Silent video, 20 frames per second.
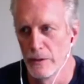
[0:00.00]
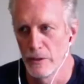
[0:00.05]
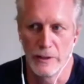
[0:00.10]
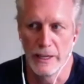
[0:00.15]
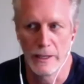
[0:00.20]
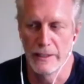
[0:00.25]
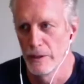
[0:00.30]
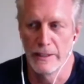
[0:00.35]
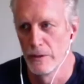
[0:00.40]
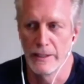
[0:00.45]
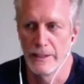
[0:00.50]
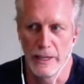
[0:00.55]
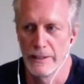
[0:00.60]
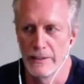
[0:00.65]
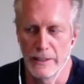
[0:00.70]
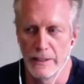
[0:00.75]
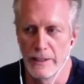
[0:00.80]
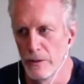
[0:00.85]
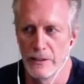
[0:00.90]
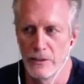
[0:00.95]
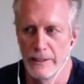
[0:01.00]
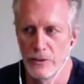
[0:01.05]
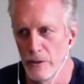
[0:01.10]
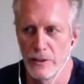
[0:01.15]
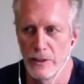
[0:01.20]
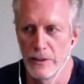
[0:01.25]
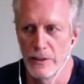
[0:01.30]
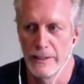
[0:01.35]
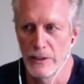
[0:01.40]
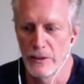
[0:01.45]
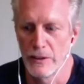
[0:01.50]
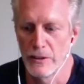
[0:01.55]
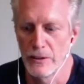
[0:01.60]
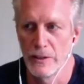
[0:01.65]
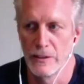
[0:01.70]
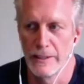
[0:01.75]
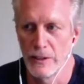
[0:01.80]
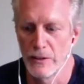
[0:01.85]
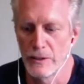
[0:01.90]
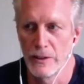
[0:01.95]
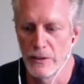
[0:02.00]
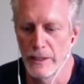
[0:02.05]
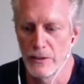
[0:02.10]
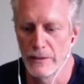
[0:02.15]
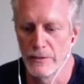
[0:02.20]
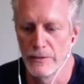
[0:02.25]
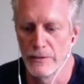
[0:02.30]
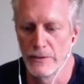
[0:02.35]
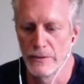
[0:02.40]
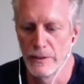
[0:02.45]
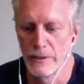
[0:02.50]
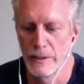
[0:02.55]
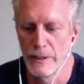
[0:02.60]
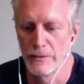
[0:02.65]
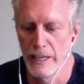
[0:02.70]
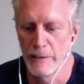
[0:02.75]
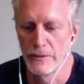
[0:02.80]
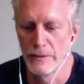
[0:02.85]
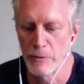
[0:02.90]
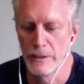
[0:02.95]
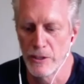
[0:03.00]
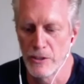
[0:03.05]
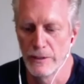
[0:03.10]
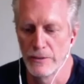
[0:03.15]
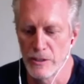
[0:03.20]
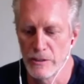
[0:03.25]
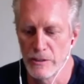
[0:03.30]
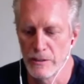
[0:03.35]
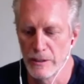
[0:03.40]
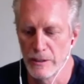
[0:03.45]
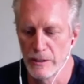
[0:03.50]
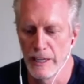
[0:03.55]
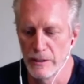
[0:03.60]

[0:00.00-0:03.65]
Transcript: that. And uh, so I think there's a lot of admiration. Well, to their